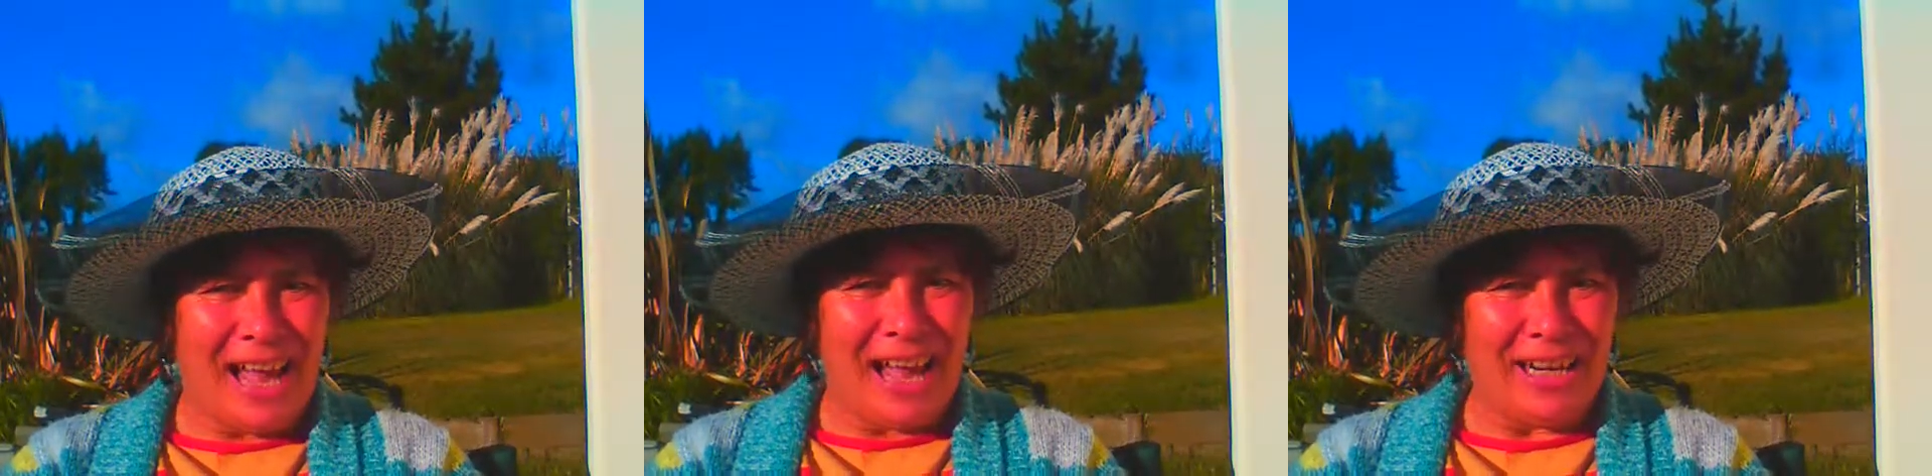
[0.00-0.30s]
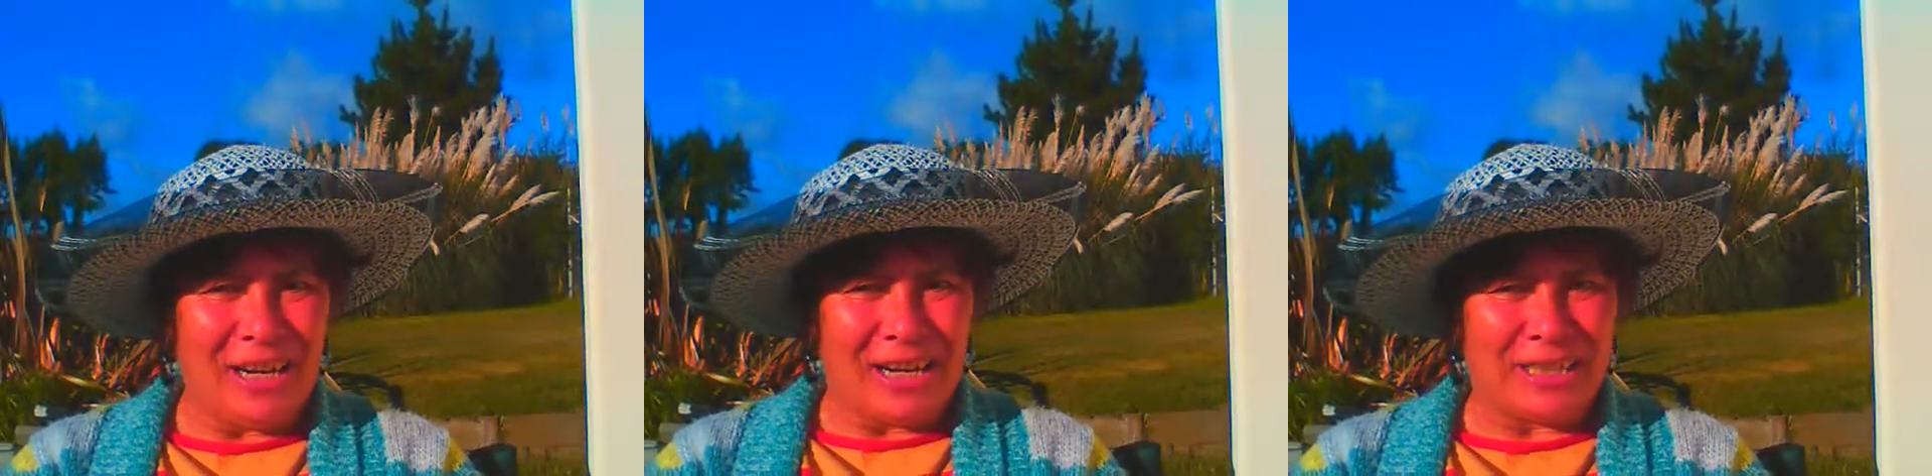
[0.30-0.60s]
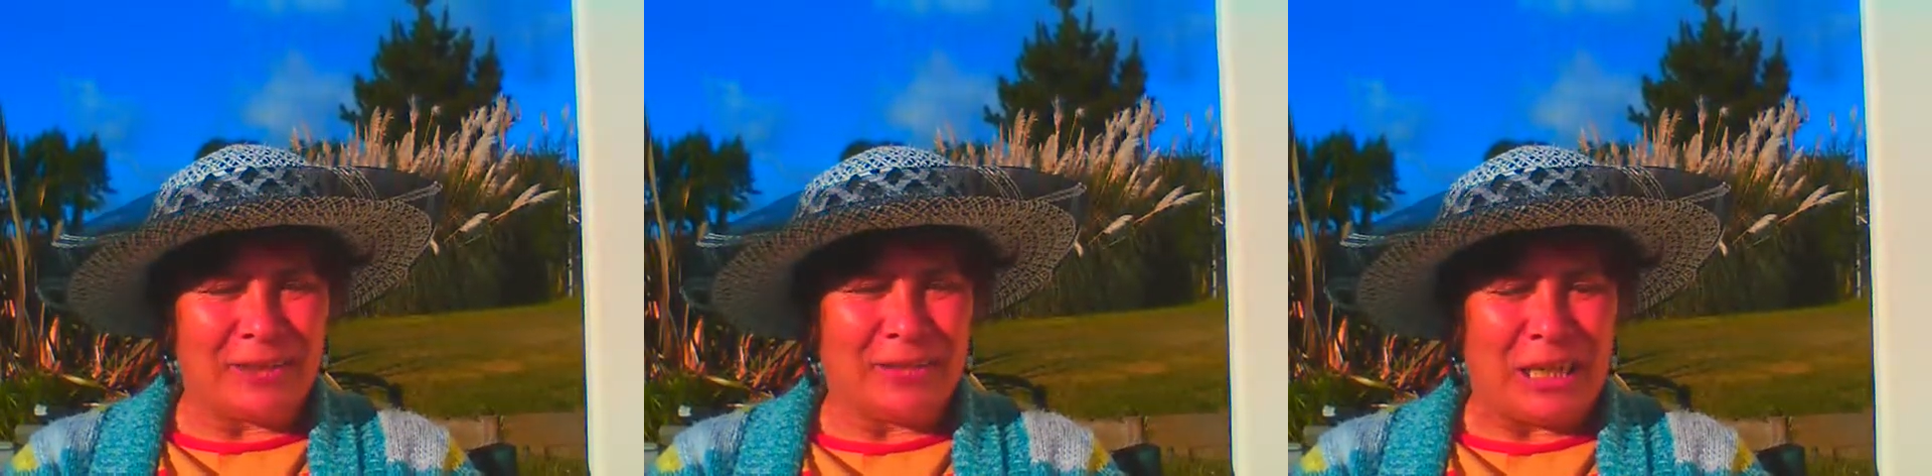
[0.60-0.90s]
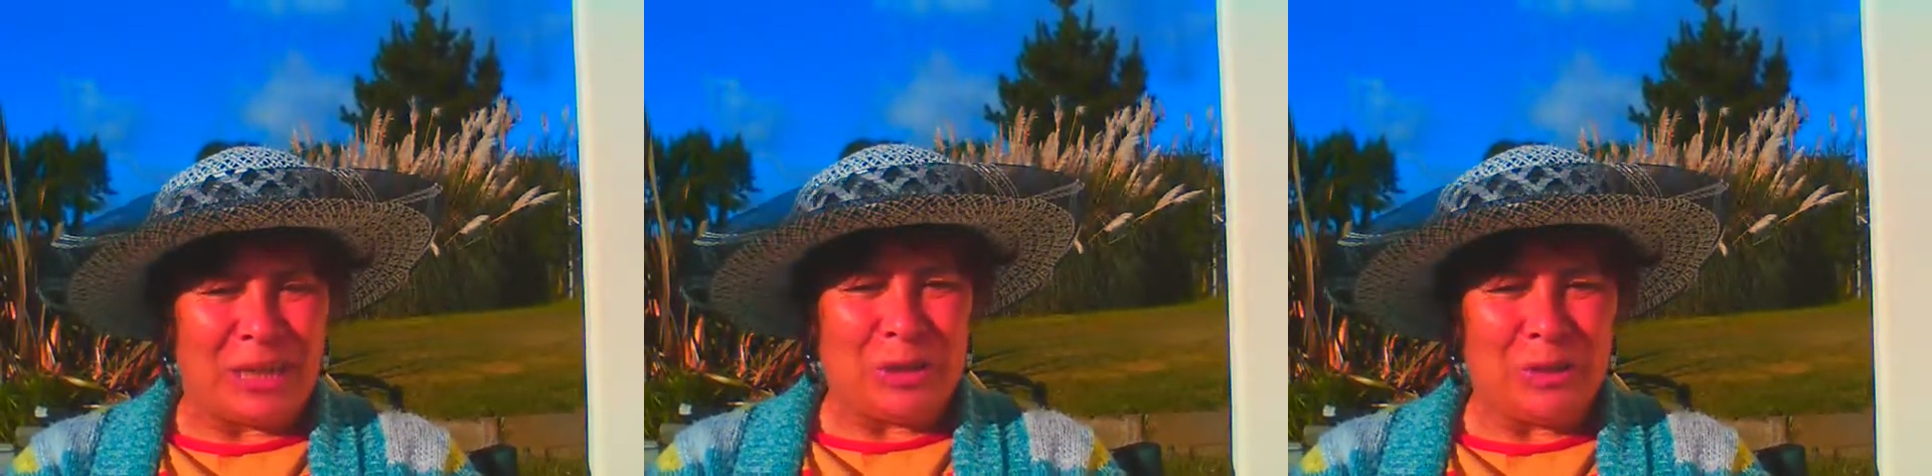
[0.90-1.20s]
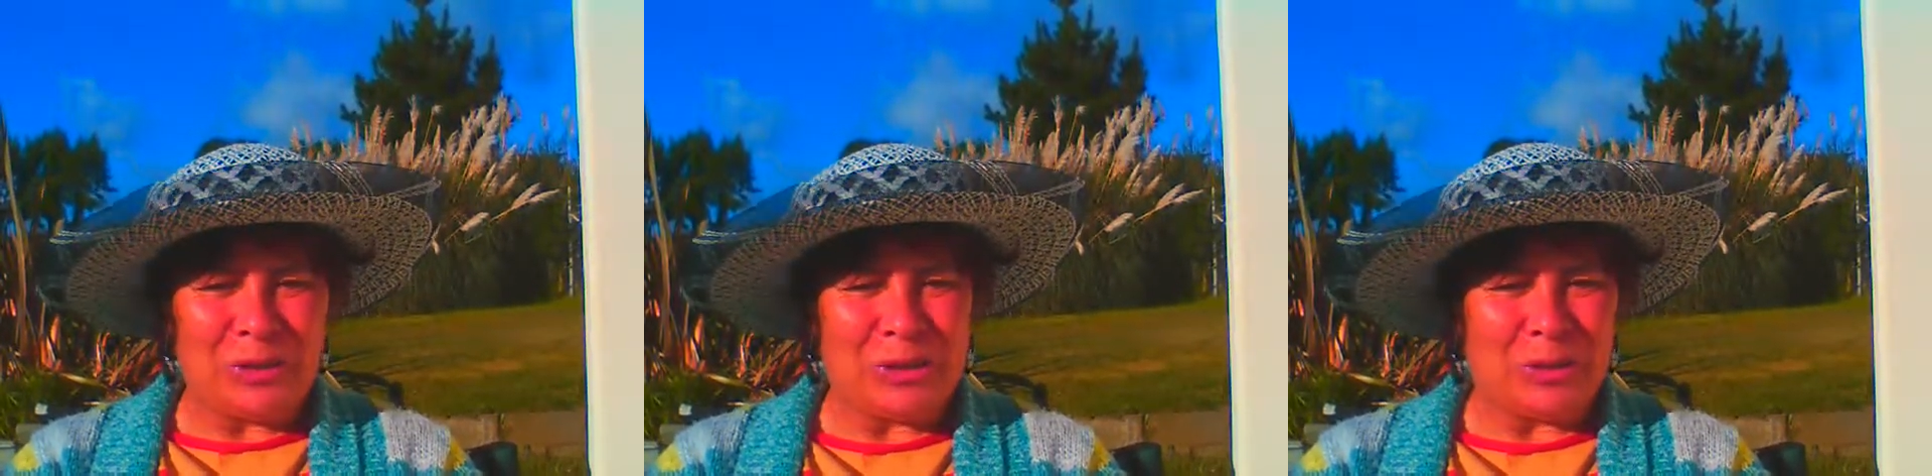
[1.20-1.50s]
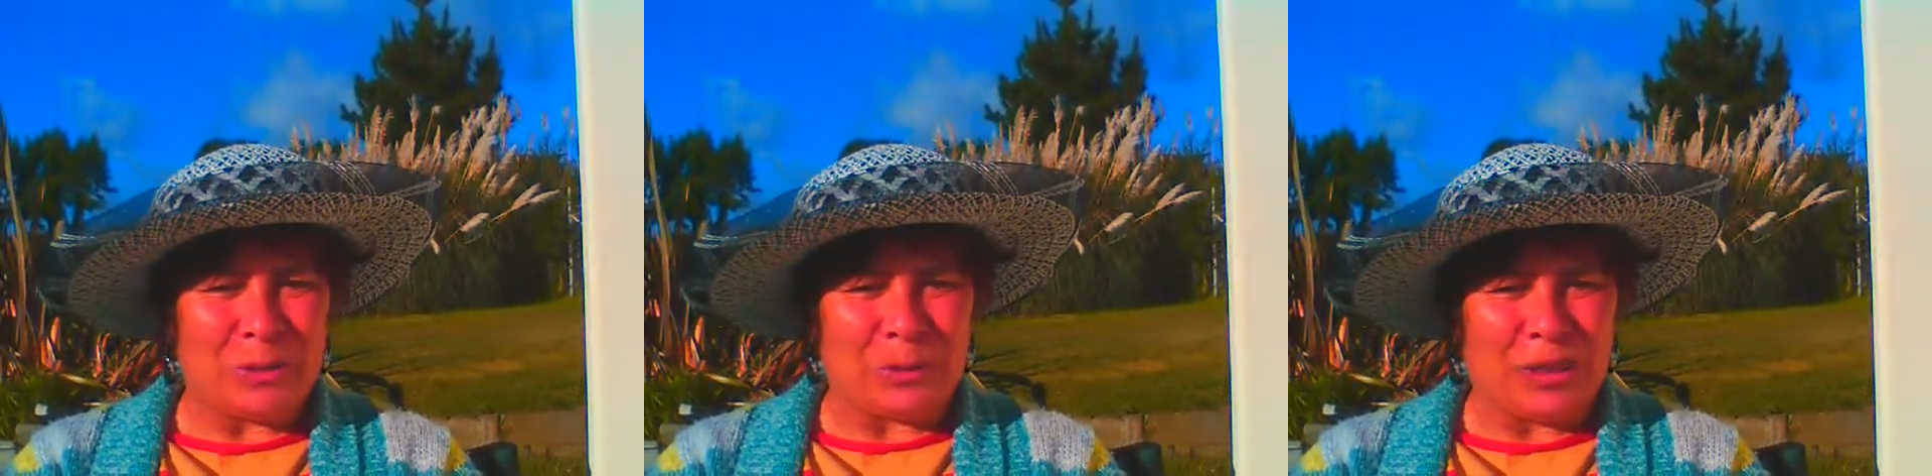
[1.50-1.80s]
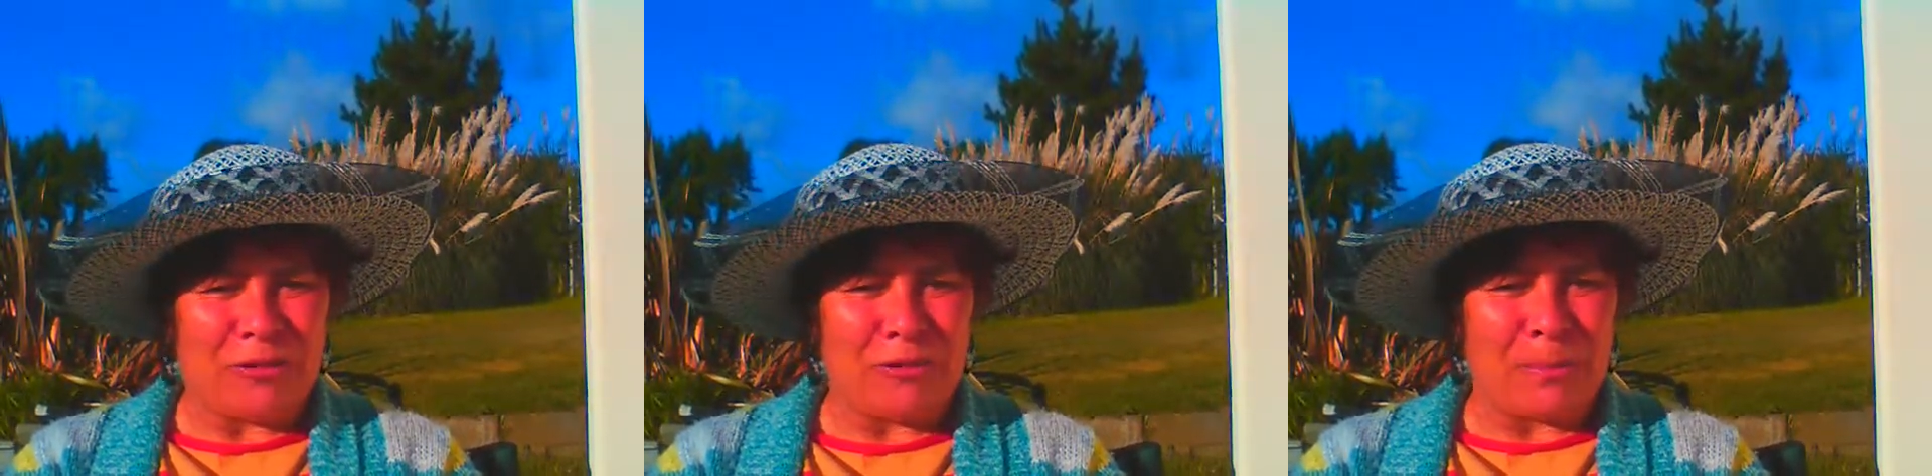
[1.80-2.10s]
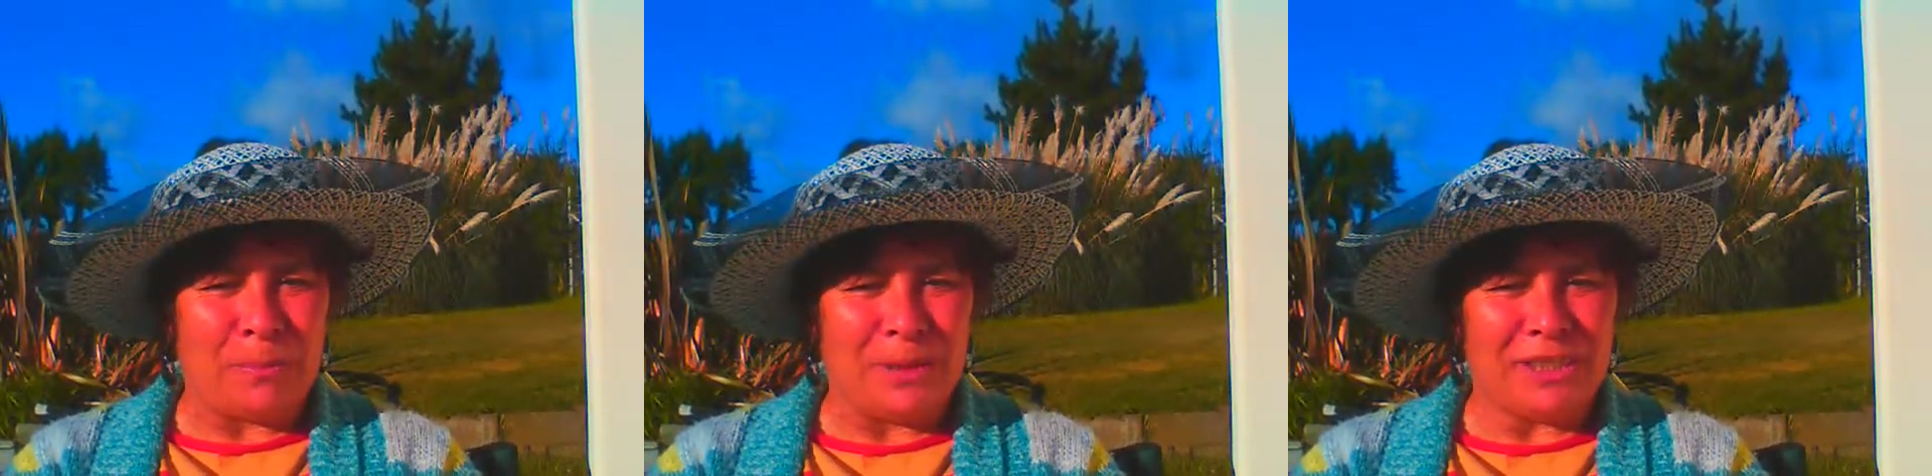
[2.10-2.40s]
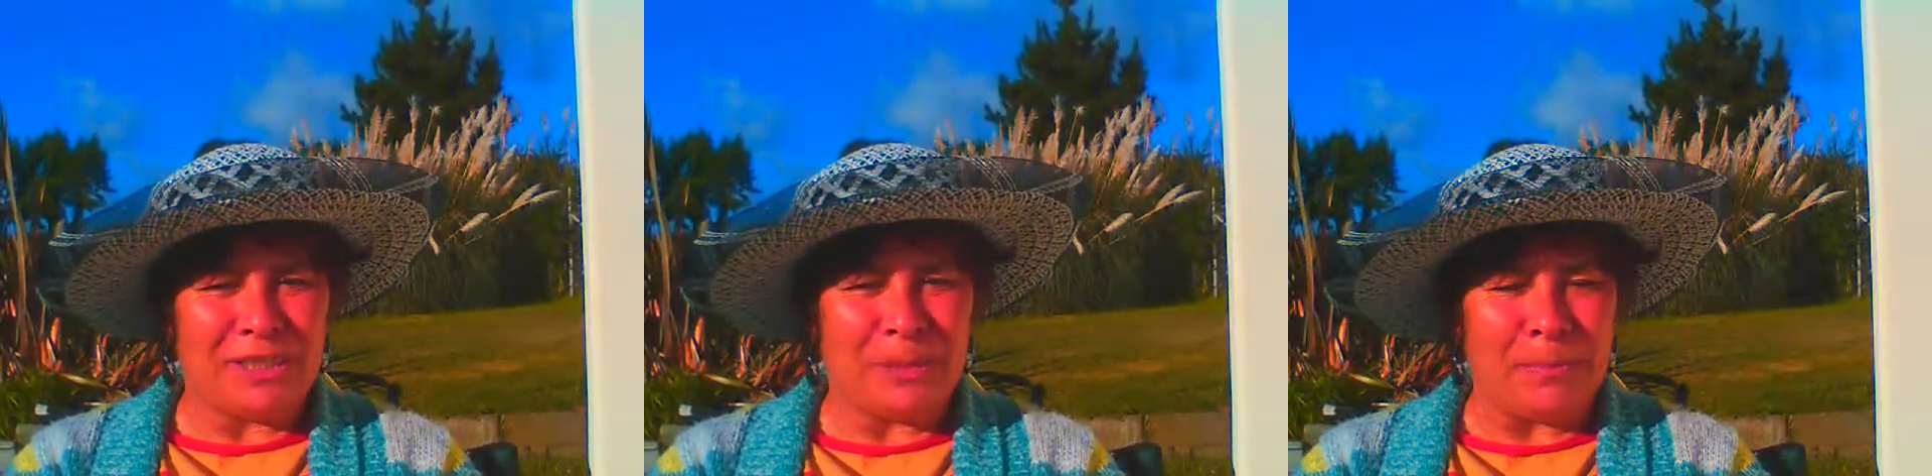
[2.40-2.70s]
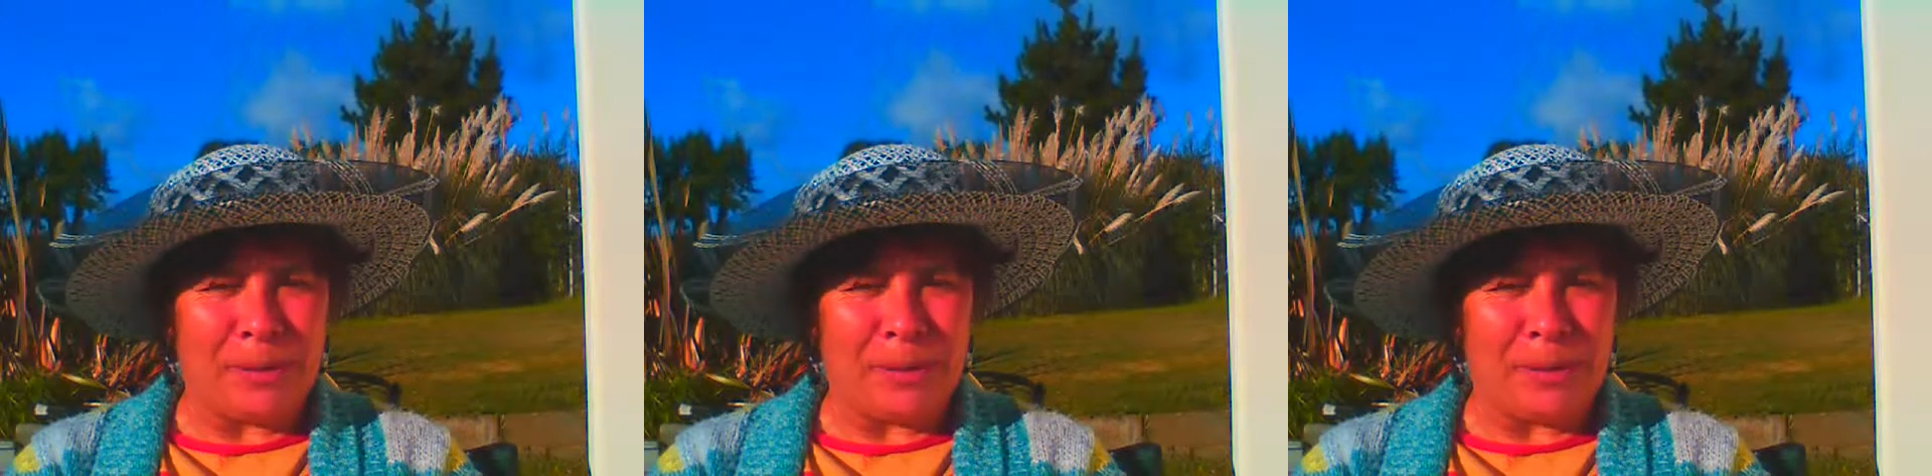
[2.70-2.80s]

I'd like to read you a story from Mr.